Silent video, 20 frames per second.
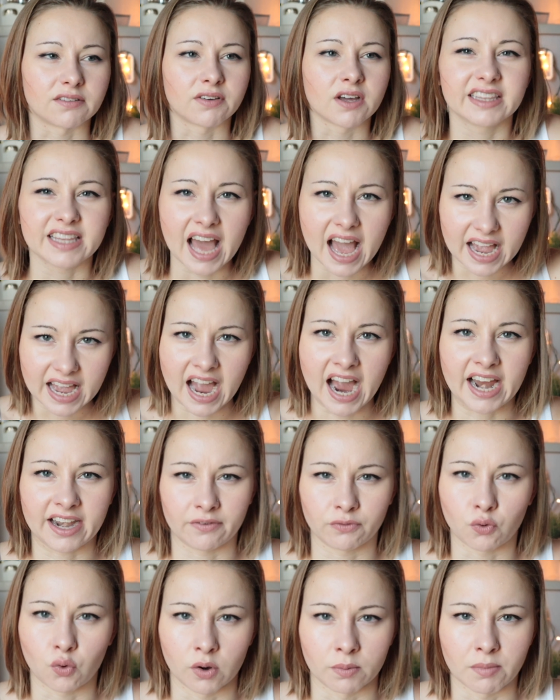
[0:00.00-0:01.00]
that kind
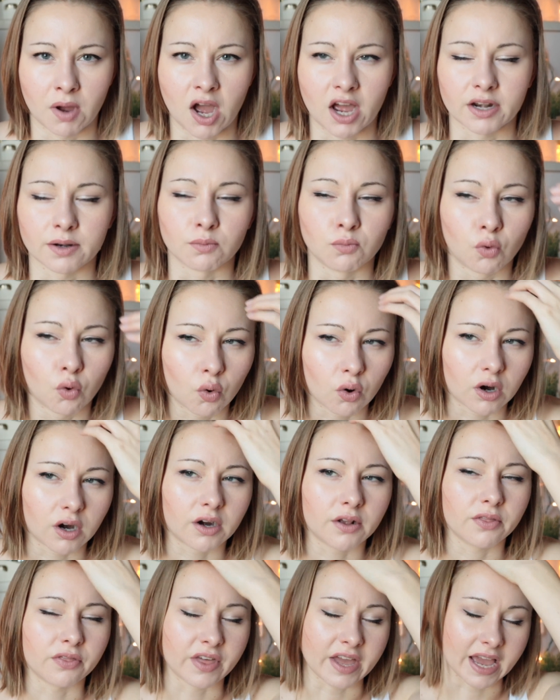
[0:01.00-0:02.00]
of gourmand,
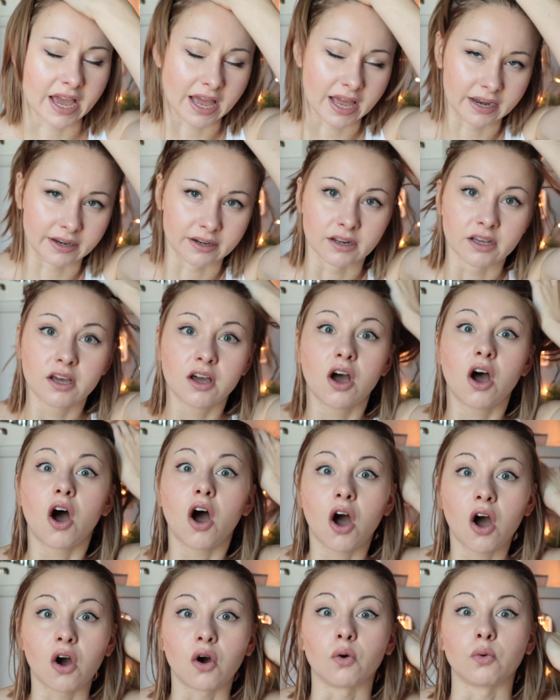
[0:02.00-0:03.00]
more than,
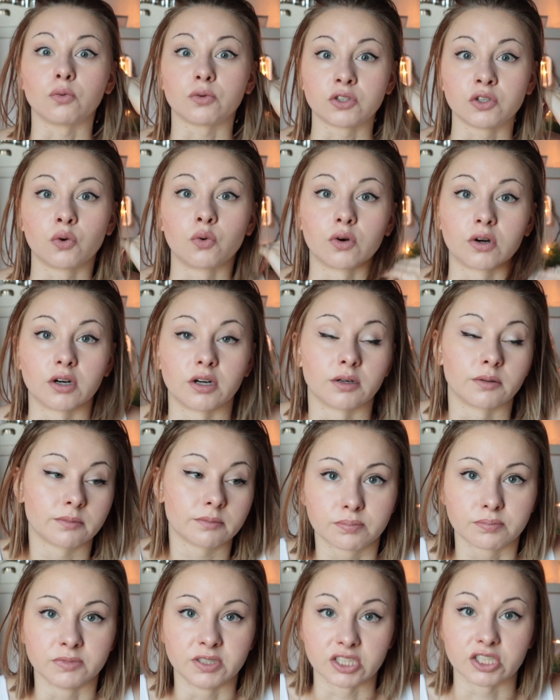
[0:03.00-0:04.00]
oh, your
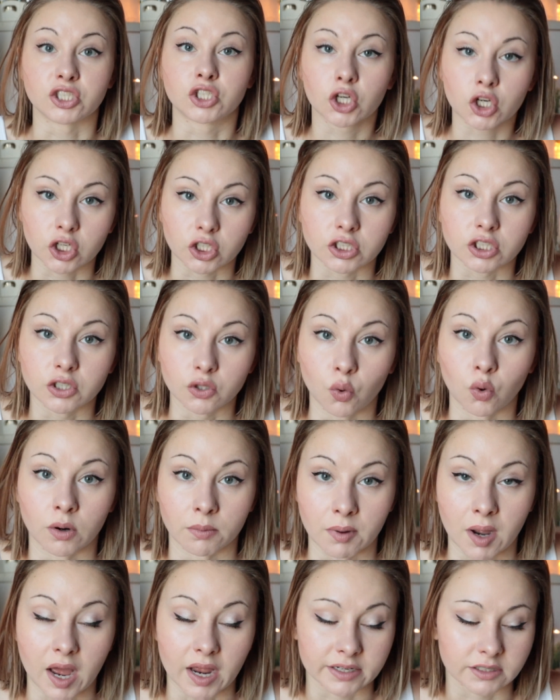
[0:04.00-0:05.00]
dessert
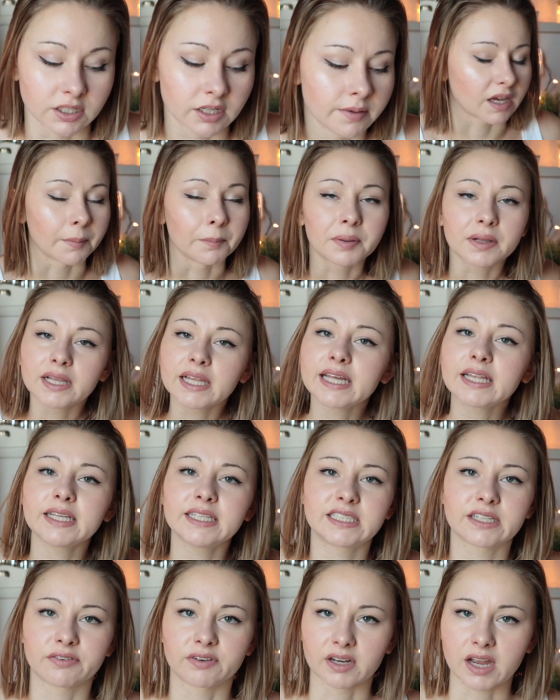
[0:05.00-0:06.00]
gourmand. Completely
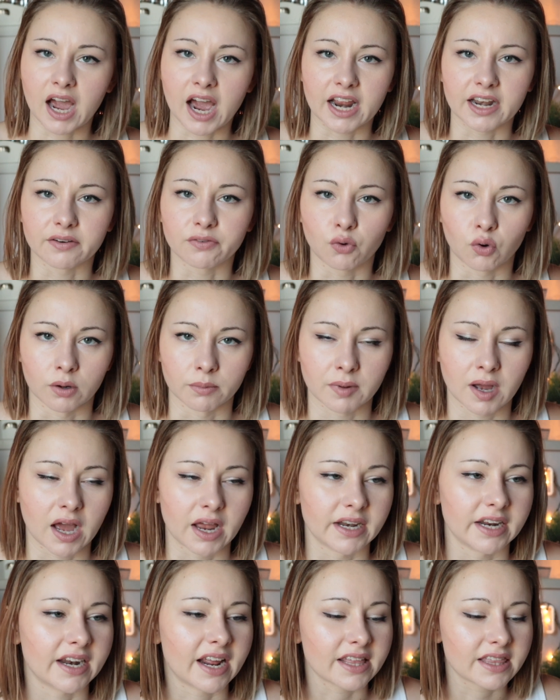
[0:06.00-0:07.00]
different kind of
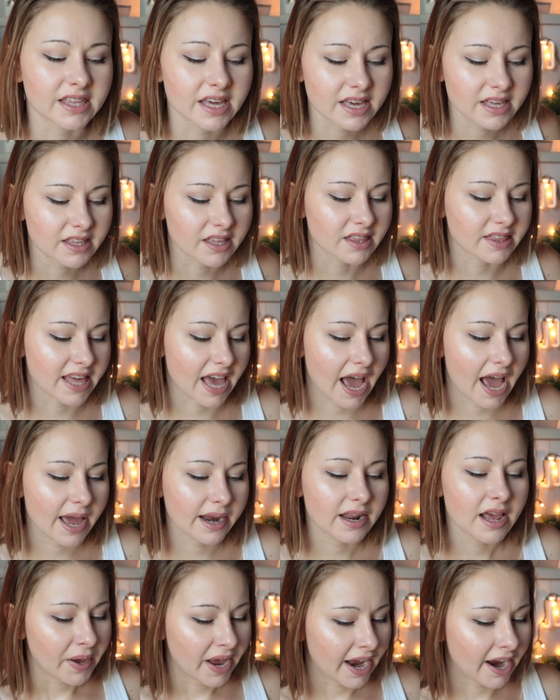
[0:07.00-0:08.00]
gourmand. And I think
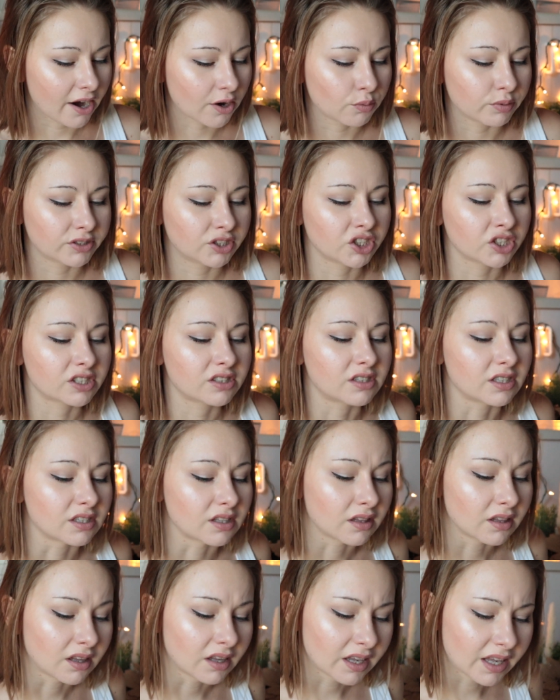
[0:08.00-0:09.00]
that paired with just the
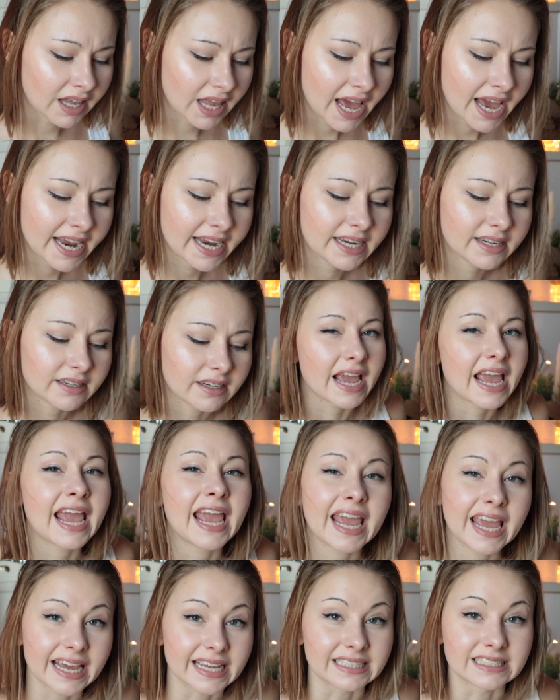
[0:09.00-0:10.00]
light
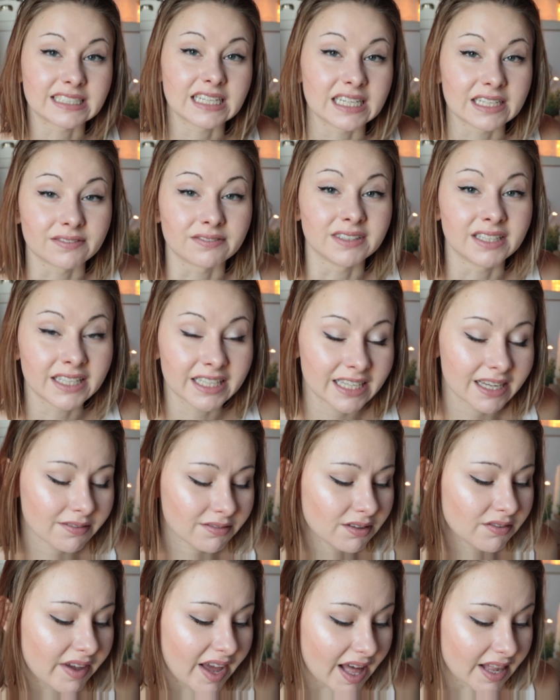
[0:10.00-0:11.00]
hint of Lily of
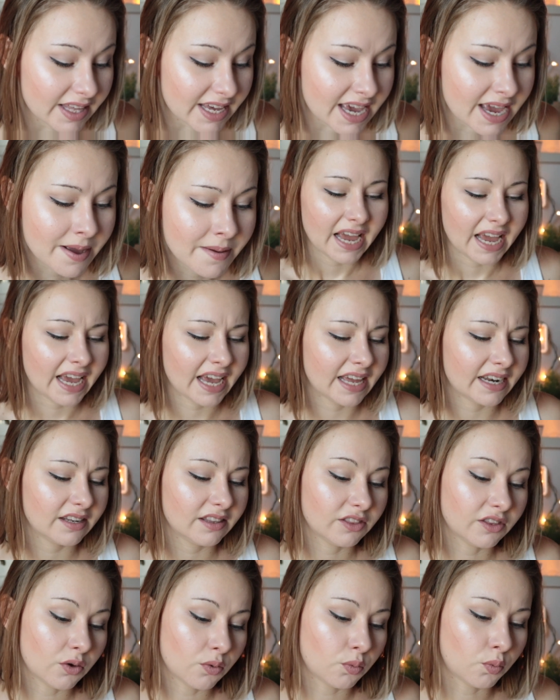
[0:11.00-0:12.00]
the Valley
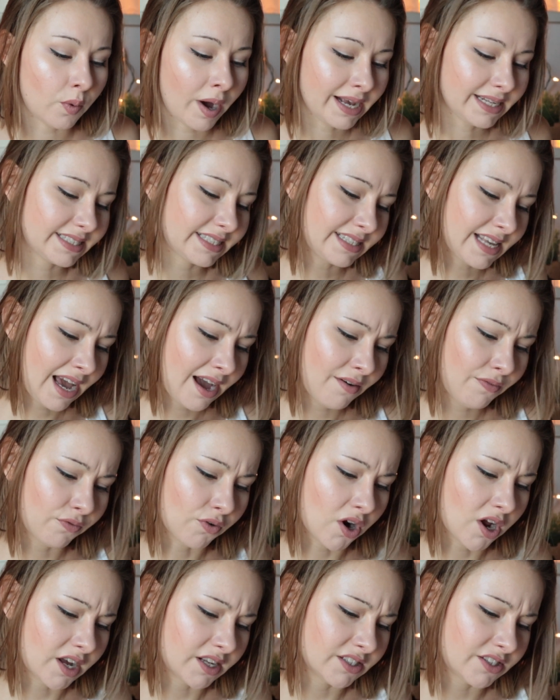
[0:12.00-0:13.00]
and the white
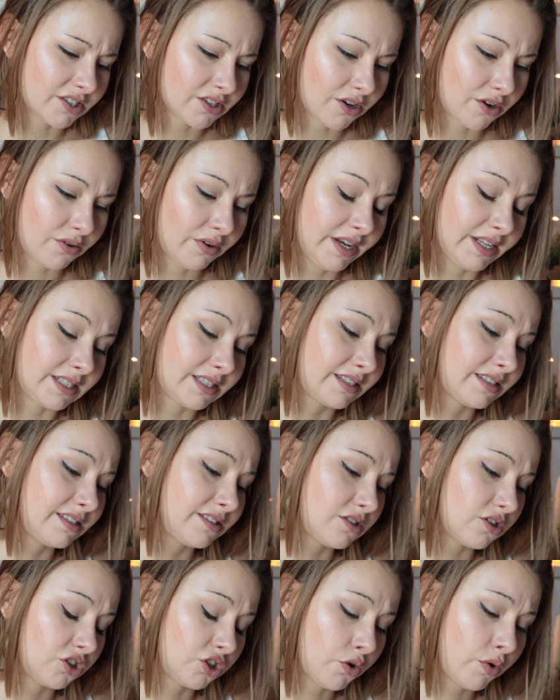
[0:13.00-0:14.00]
saffron, so
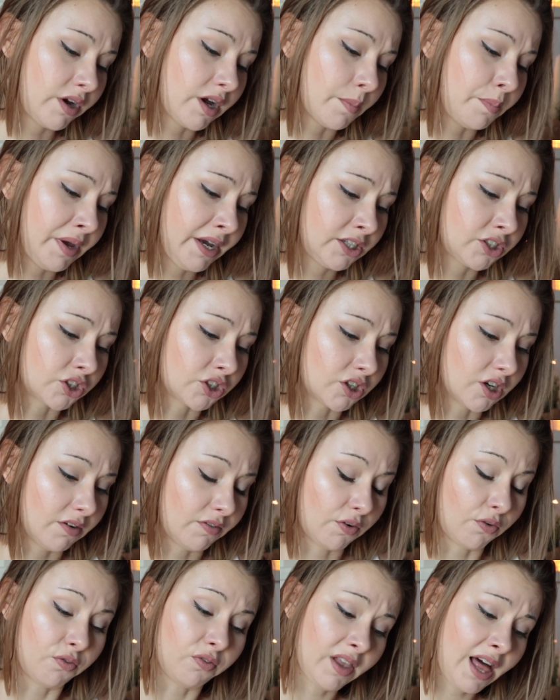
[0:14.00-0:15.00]
it's showing a picture of
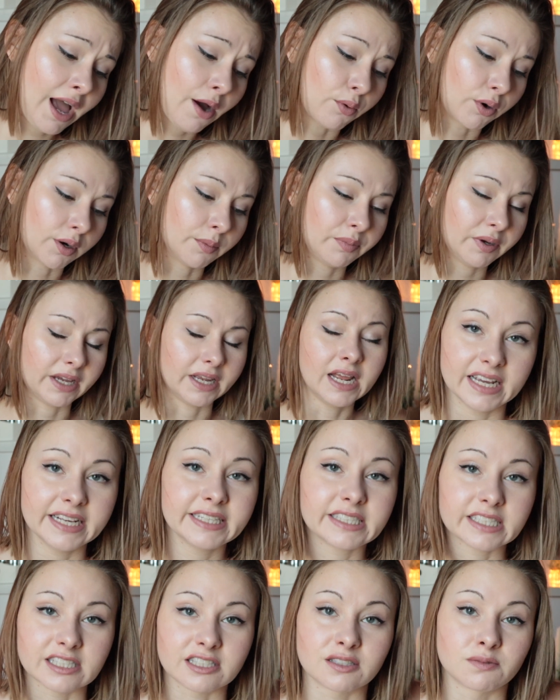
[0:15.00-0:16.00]
a flower, but
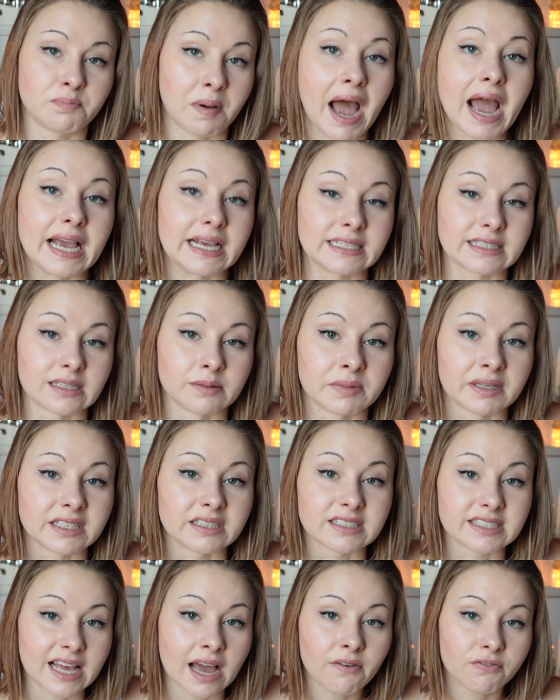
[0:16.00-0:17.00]
it's a spice. I mean,
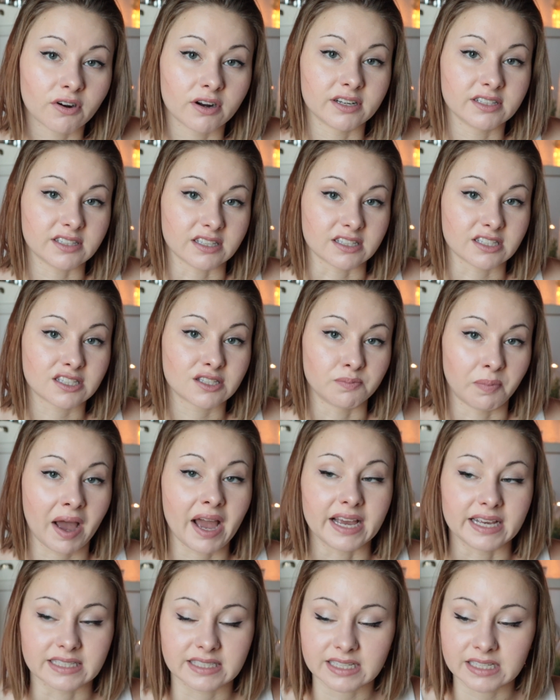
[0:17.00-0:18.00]
saffron is a
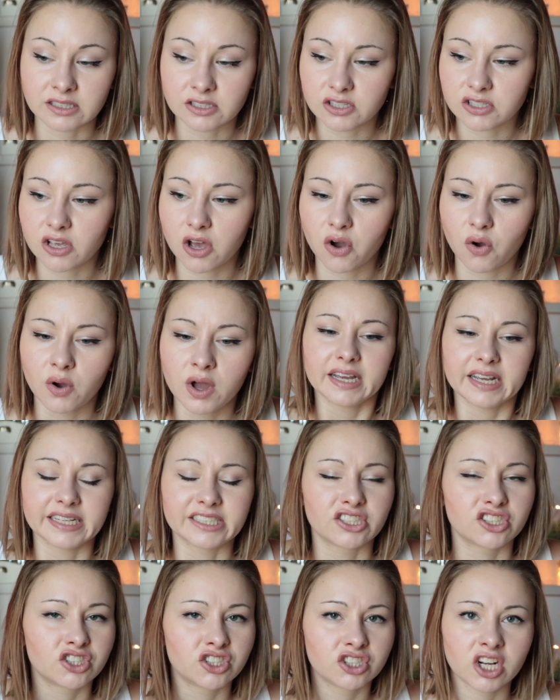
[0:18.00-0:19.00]
spice, and so
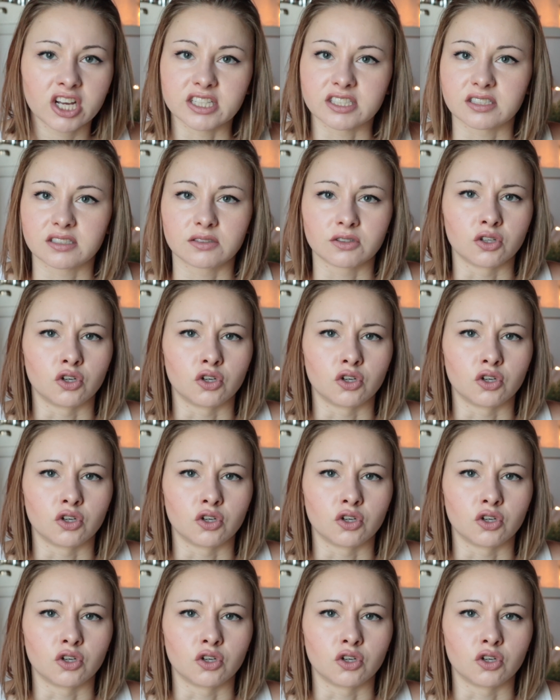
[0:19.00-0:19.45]
it's just